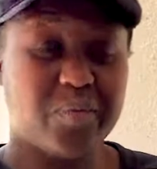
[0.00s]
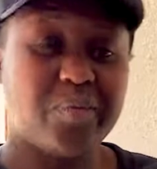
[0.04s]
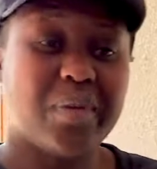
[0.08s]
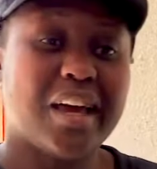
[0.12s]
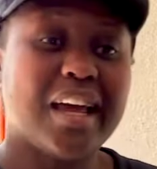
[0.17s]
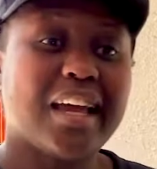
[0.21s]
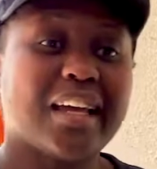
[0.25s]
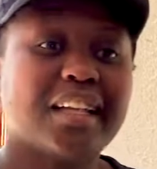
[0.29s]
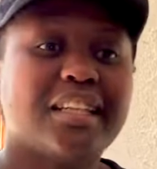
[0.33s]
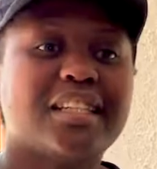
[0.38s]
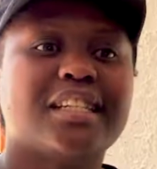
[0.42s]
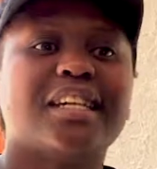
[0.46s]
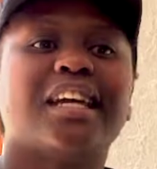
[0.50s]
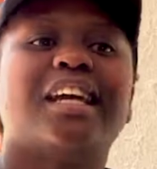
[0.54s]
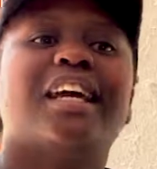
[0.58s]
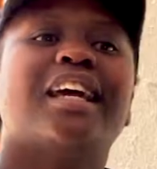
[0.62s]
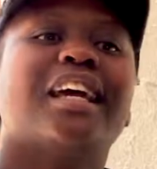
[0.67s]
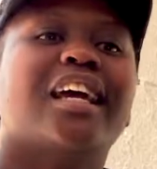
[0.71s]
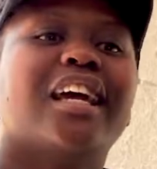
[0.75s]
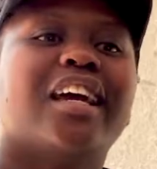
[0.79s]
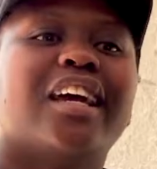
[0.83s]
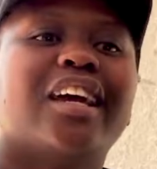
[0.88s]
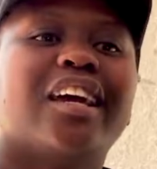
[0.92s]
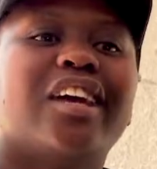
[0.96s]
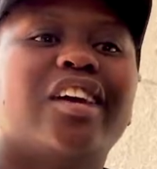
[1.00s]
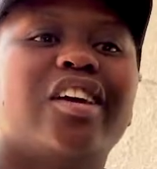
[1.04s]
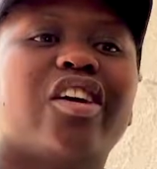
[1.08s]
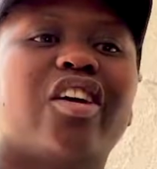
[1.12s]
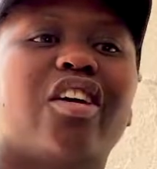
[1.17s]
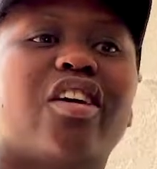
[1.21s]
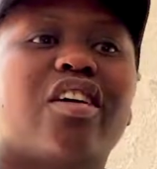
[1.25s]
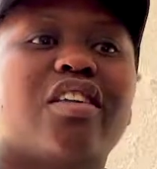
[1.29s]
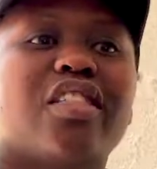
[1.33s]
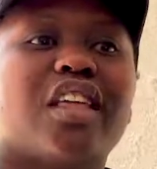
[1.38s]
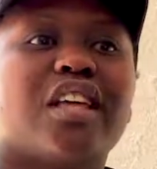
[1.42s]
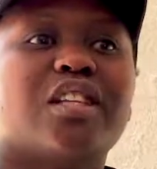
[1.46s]
But
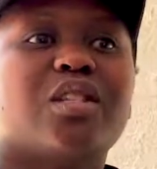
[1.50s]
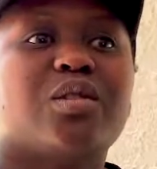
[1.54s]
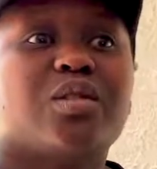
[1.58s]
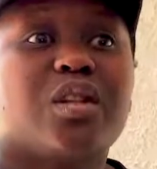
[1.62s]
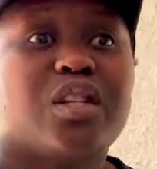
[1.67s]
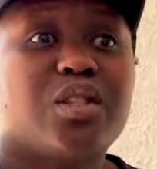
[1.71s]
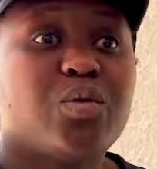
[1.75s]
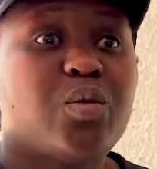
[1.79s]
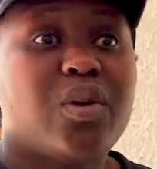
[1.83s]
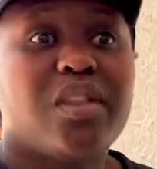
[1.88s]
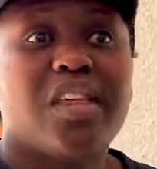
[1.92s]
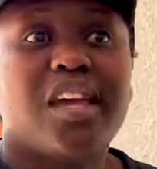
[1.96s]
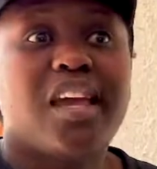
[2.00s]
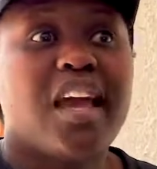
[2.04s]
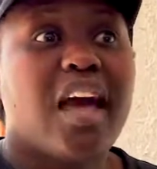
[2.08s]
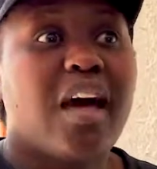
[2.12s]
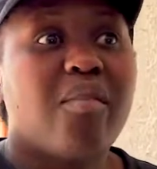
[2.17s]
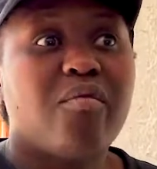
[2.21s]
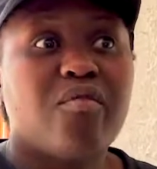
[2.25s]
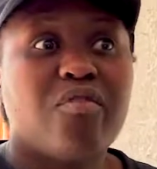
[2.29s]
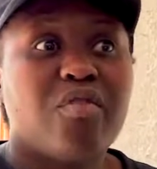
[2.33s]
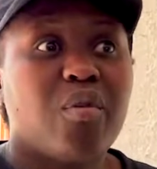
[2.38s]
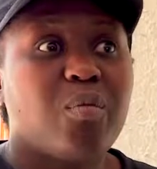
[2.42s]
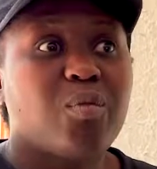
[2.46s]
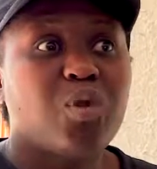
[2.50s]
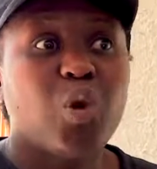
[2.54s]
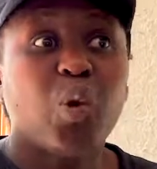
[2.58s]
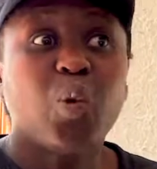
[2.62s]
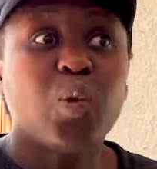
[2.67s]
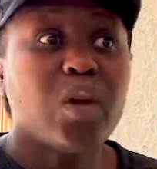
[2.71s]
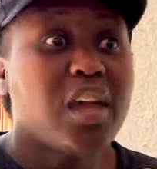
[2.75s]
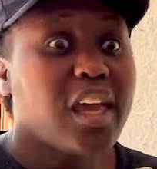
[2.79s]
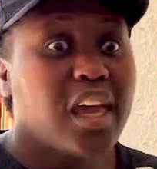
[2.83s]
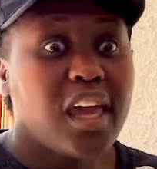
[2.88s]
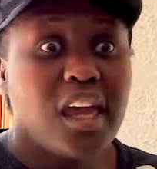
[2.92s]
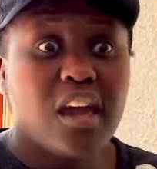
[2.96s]
yeah, that's, that's where they come from. No
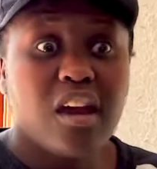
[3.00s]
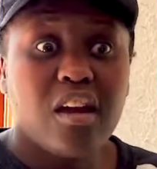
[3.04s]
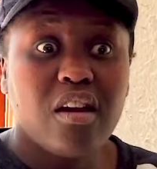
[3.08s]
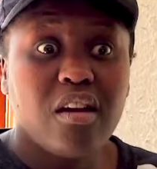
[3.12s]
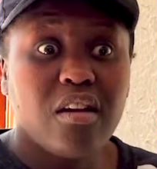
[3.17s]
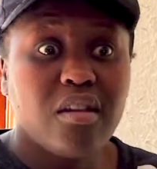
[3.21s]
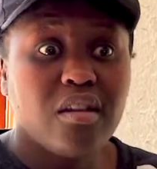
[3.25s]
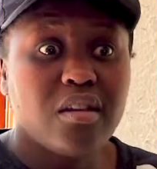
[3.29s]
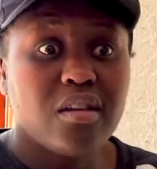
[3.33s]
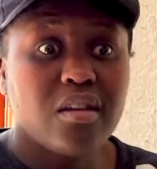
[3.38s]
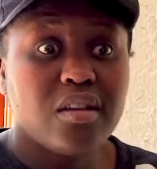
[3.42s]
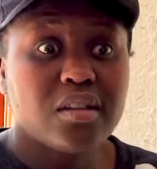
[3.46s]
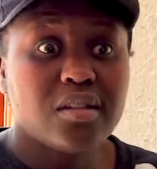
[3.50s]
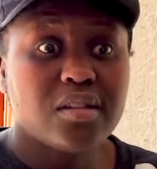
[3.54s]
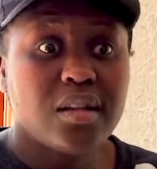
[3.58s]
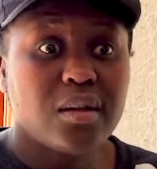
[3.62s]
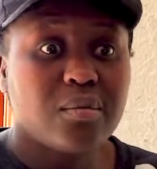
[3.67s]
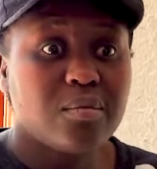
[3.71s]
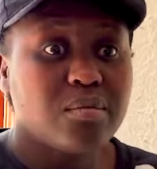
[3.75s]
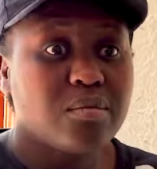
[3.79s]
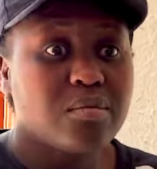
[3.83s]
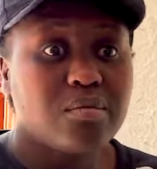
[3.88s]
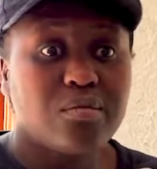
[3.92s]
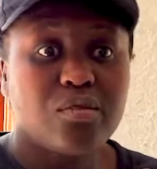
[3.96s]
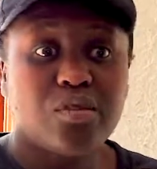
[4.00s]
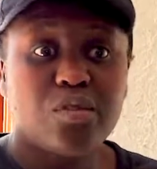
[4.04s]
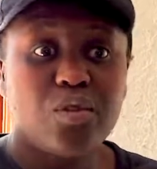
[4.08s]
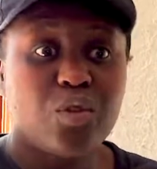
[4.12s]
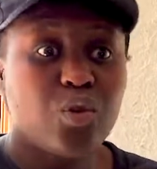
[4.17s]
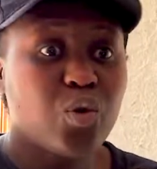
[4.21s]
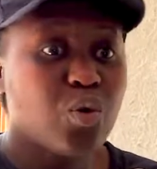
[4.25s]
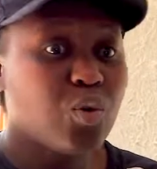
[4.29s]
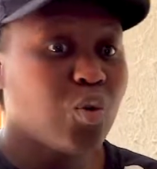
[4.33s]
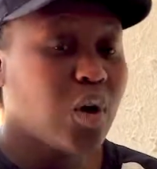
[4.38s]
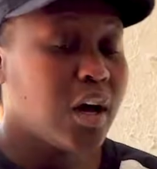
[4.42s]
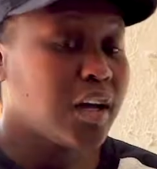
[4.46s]
care, some
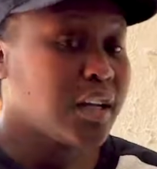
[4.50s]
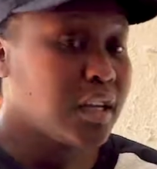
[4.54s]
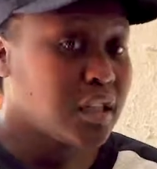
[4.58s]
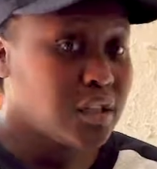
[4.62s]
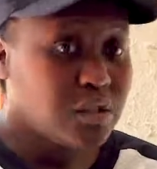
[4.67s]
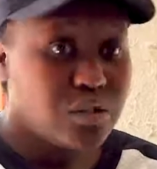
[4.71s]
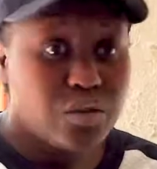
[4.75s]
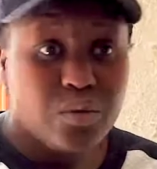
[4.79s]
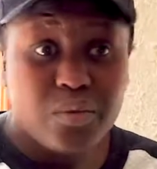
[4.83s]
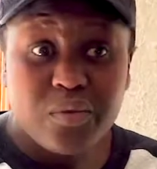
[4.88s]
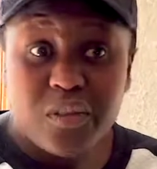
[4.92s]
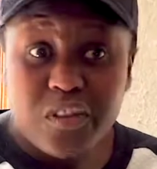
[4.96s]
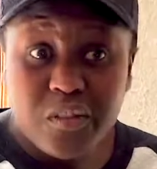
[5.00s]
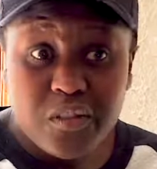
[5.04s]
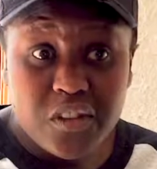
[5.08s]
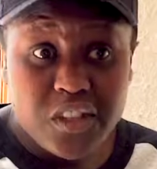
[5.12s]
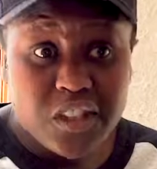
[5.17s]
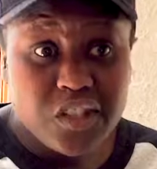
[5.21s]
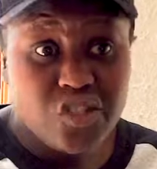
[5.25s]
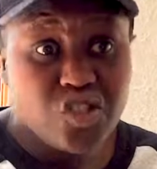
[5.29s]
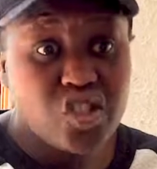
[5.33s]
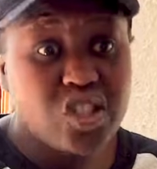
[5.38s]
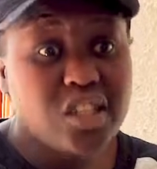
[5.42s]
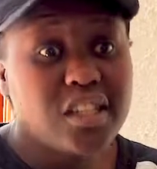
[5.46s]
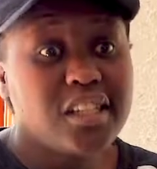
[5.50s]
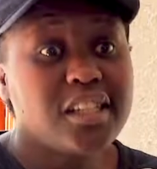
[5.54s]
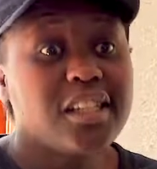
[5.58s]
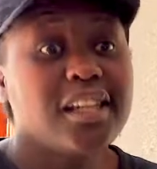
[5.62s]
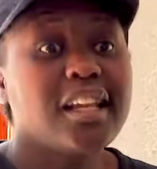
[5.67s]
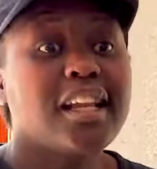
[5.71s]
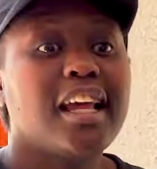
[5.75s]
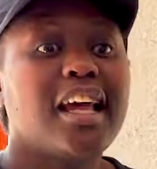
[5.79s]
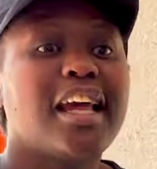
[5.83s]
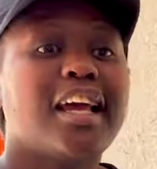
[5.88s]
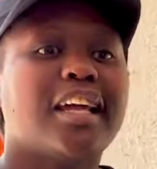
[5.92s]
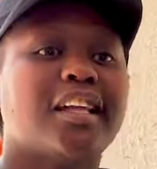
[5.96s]
no adult
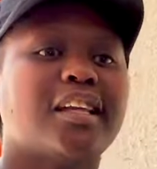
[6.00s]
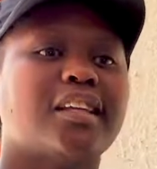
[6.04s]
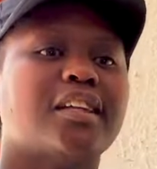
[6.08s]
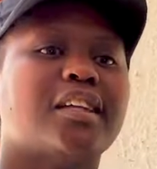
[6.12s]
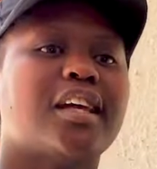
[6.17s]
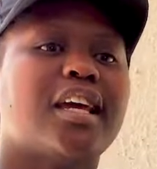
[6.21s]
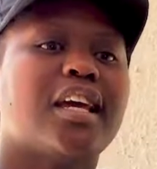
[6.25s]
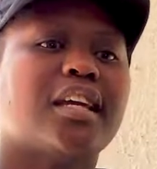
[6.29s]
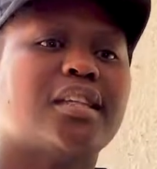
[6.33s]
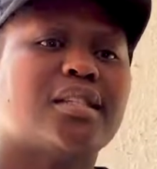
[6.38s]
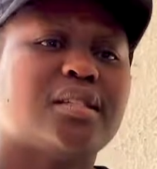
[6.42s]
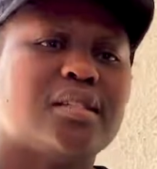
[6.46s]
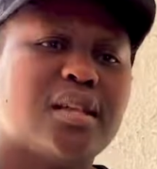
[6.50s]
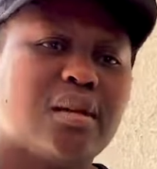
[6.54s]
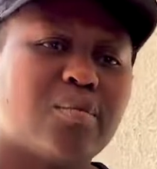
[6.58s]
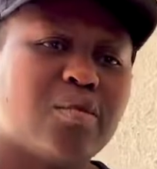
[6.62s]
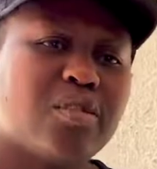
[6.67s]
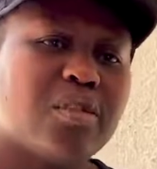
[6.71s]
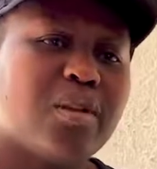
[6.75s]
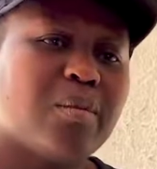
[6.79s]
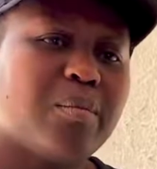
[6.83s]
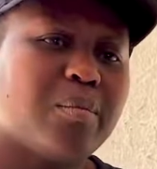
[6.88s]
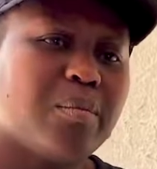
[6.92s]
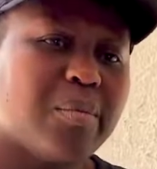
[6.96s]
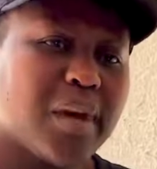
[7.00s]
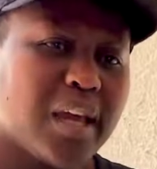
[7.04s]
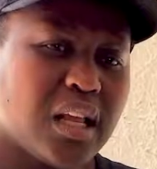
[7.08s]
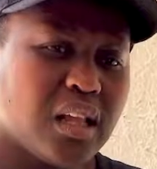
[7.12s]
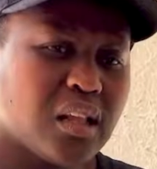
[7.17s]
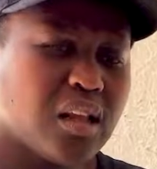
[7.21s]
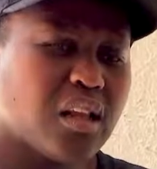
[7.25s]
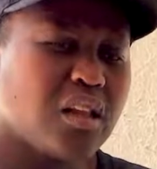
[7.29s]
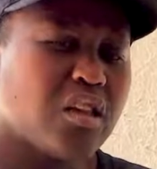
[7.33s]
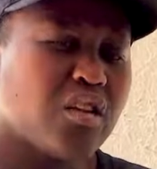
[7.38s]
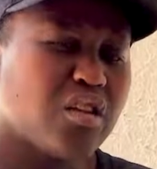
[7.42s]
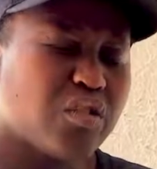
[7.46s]
supervision, and hence some of them
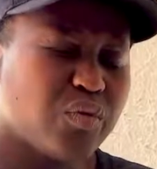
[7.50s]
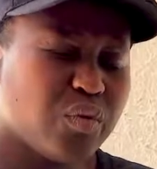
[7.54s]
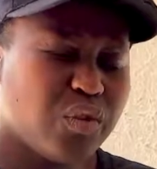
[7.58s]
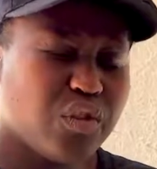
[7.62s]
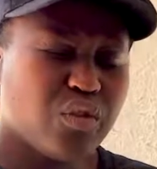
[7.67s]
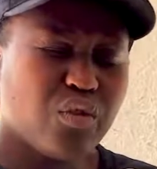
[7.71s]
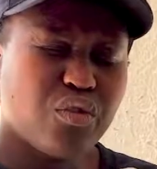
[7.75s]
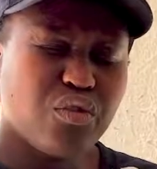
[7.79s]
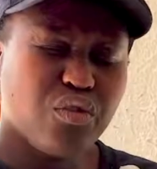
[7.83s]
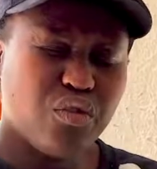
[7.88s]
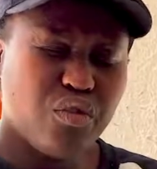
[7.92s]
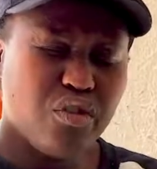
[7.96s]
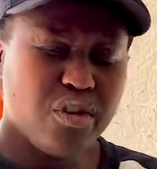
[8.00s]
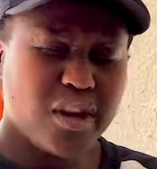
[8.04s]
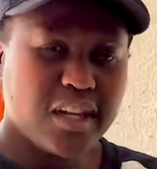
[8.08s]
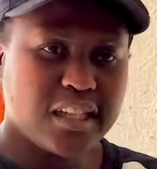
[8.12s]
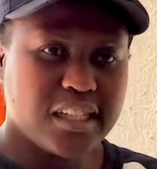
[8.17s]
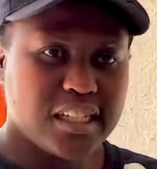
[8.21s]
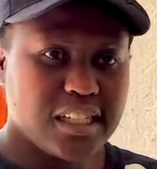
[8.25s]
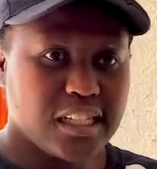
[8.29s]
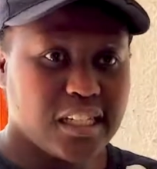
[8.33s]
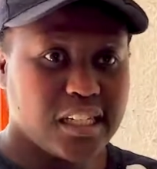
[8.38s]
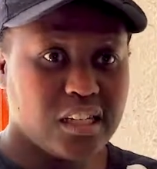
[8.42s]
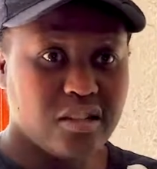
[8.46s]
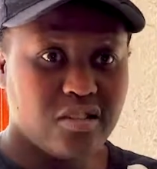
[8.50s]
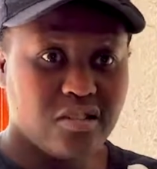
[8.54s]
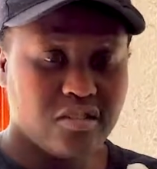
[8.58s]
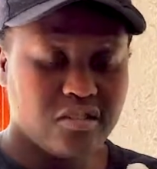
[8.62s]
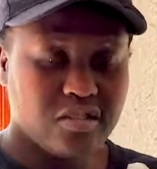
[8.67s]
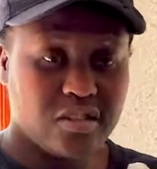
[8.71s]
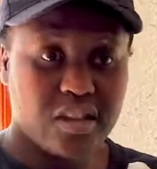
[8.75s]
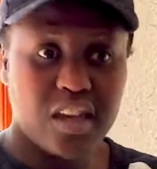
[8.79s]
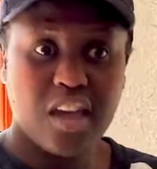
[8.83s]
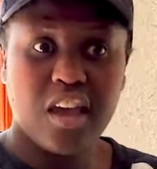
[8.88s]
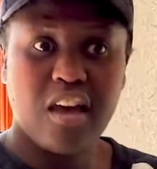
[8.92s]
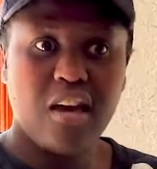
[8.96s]
battle a lot with authority
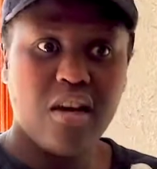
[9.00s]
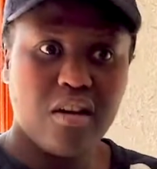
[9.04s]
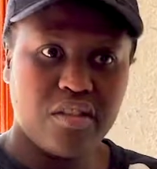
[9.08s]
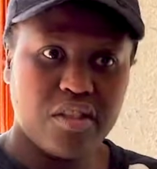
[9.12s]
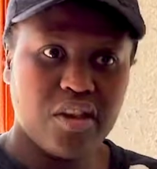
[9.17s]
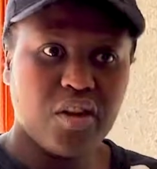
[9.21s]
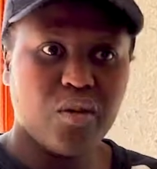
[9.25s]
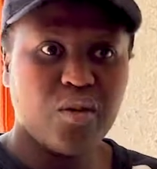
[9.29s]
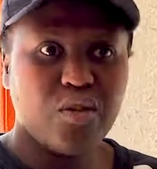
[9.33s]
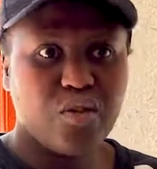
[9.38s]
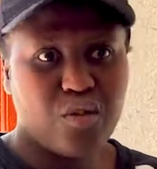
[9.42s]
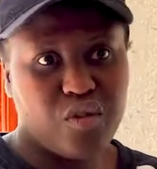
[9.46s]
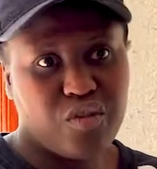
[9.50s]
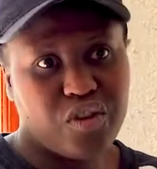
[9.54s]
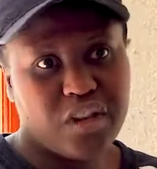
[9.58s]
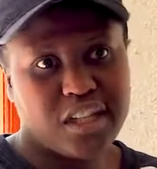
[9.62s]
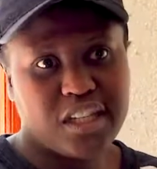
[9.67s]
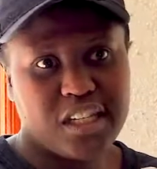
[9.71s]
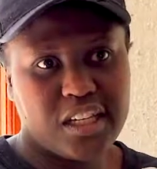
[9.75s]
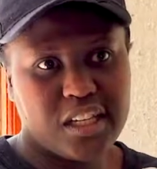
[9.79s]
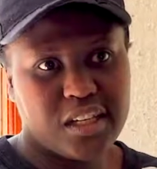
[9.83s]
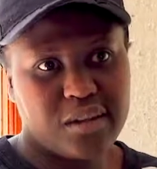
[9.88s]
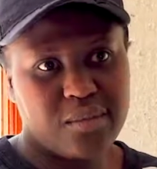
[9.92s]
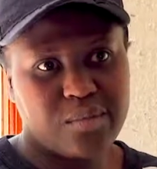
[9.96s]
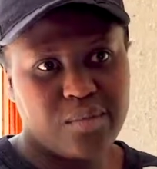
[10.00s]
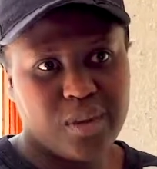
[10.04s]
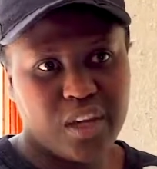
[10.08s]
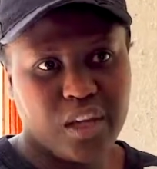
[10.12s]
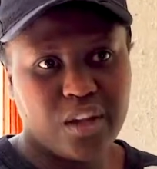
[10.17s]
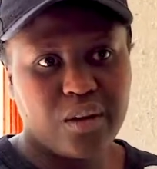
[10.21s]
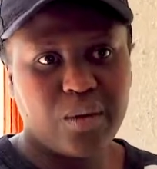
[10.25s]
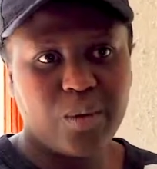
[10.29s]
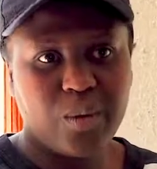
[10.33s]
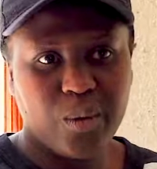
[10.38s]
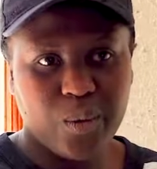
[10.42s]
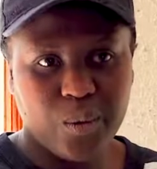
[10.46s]
because they are the authority back
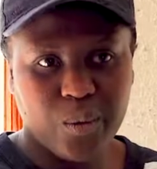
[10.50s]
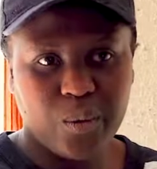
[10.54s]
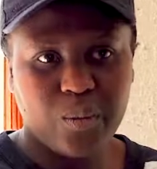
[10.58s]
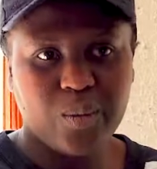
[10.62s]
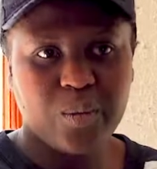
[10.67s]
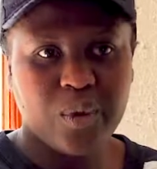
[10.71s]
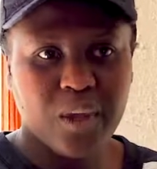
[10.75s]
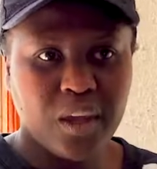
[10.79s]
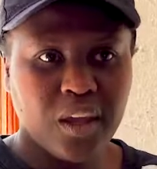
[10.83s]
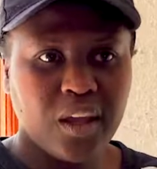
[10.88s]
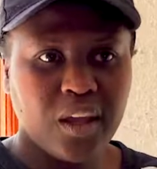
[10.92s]
at home